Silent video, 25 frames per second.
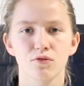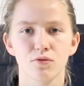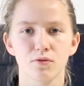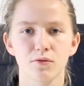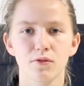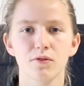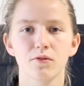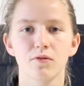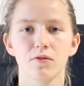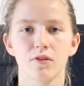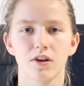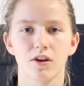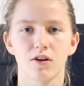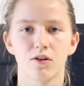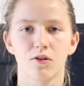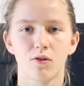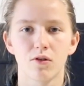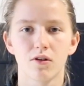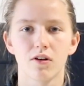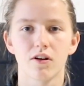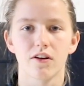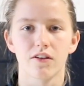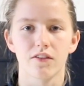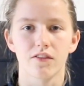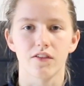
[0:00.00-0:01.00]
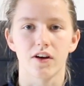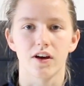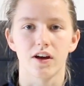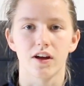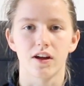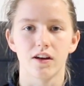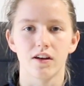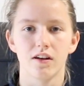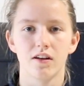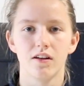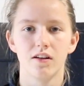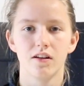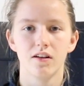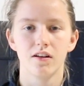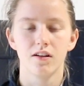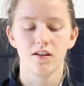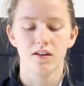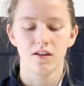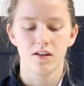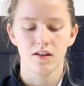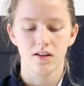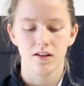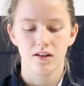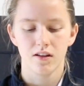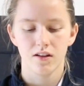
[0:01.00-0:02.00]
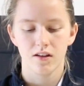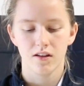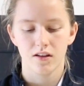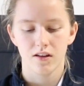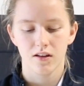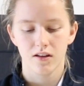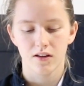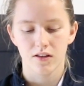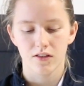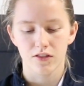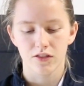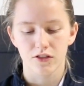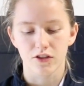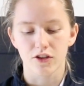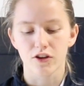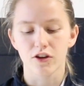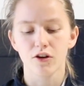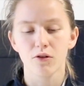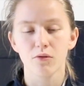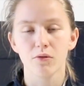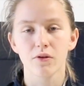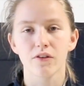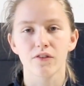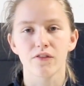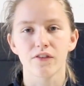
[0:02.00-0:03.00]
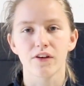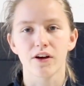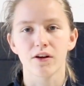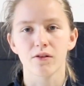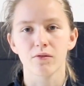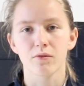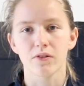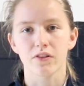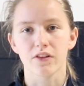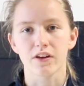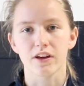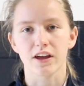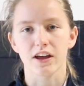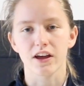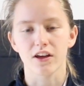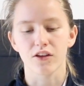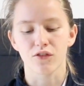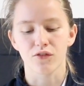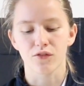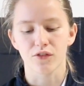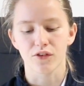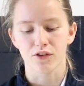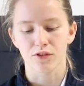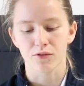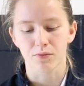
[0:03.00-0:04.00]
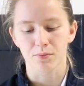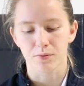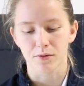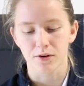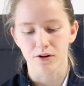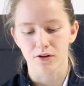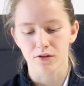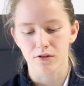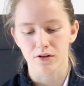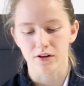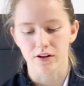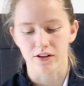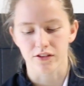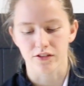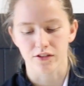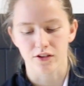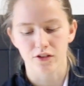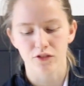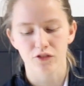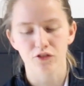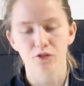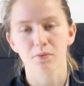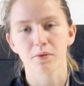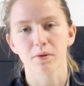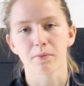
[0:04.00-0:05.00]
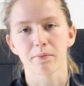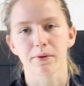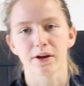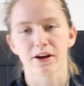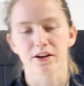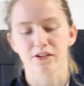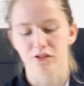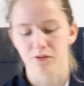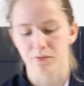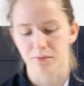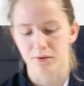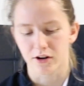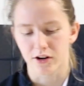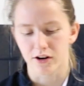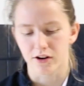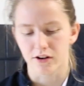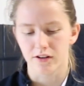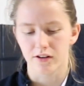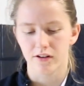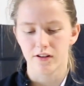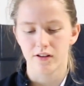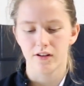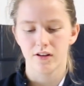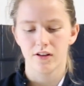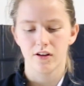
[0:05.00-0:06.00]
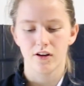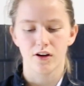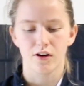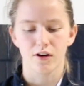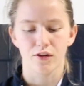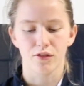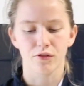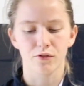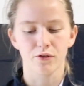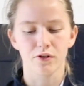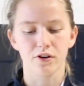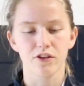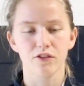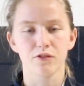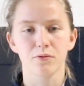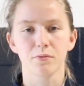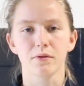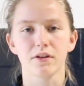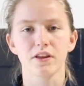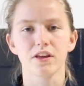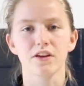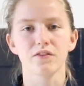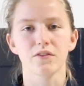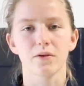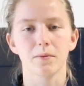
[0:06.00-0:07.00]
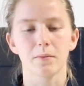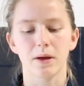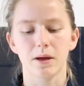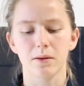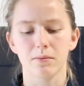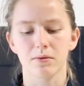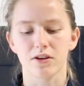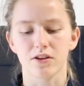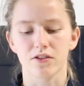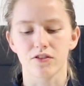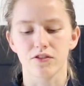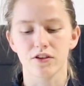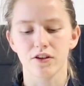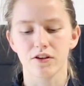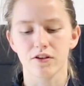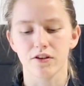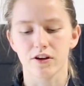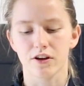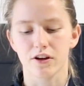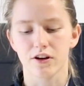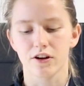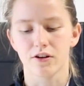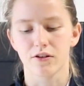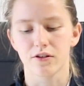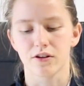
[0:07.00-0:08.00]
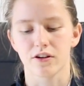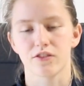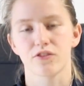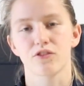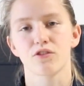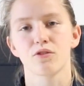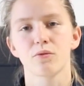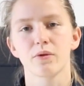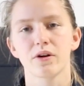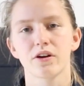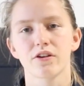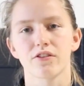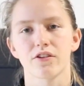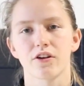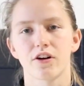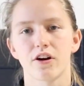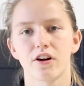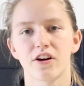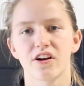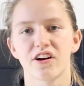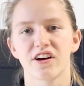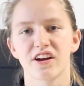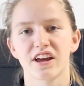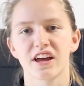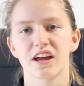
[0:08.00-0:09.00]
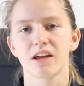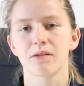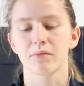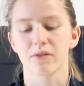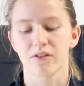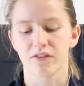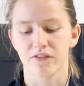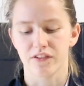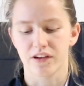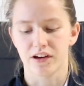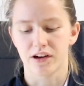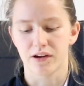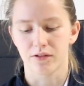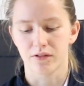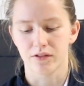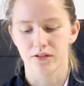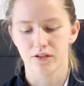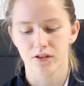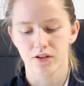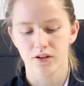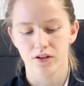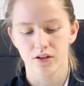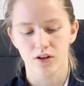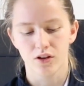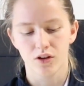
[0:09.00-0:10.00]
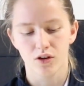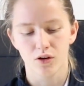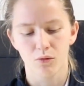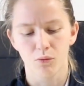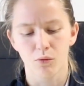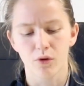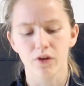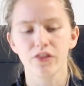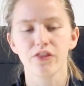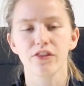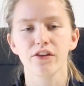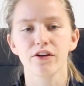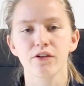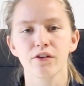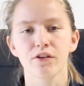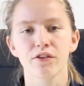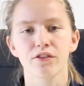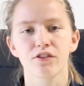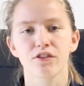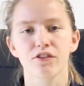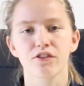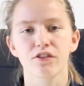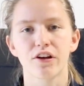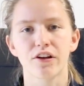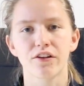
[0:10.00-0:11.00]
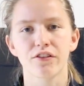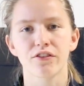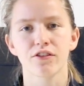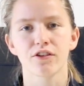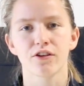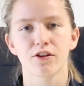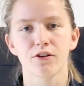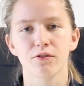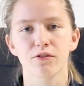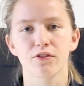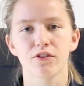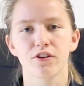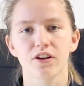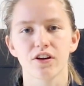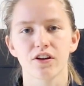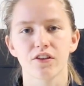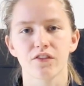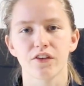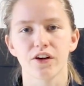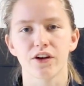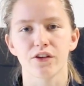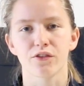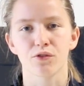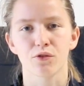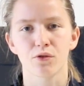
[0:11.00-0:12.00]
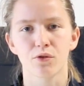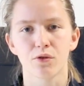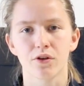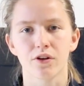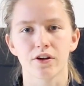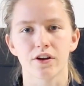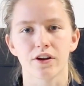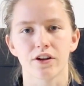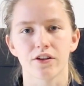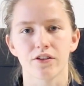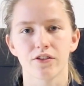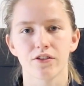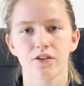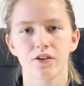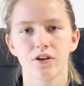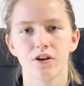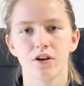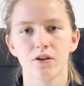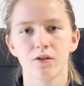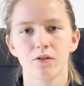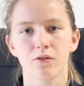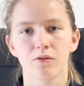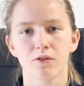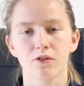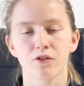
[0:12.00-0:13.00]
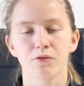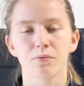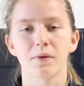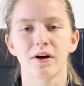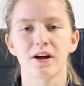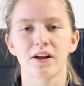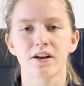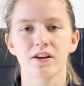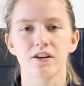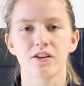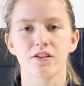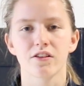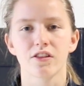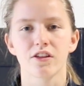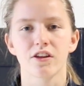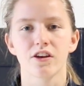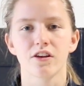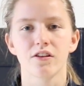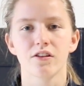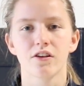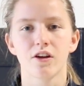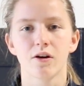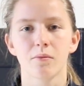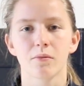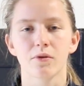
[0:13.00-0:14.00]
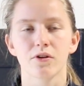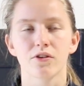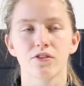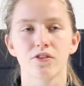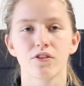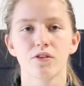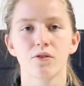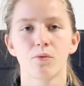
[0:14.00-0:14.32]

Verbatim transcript: truly horrifying. The note we found when the case first broke has also been picked apart. Authorities believe it may be a secret code as to where Zahara can be found. One theory suggests the note signifies coordinates, responding to the numbers